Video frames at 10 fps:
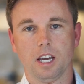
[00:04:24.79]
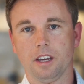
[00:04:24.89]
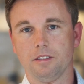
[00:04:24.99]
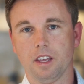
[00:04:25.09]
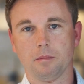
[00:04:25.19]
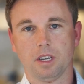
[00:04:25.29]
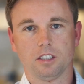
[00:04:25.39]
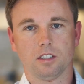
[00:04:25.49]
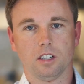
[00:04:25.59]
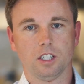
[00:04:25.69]
If that
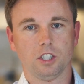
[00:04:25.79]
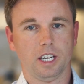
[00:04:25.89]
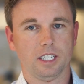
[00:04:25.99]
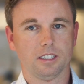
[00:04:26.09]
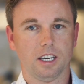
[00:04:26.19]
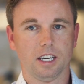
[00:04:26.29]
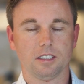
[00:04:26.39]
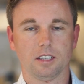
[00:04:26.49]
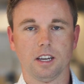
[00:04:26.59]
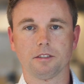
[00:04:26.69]
means
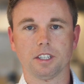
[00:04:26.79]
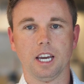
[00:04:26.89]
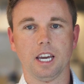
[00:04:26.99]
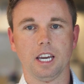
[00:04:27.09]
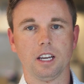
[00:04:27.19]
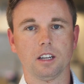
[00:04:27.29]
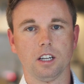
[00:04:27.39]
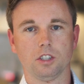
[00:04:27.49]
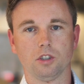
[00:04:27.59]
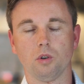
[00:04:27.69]
JSAs every day,
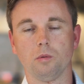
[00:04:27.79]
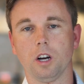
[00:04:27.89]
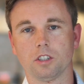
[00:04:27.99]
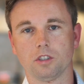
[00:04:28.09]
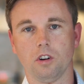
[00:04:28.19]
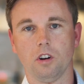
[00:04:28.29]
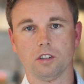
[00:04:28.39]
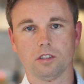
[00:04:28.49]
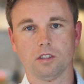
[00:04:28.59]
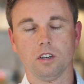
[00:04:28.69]
to toolbox
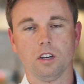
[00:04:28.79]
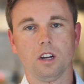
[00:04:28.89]
talks,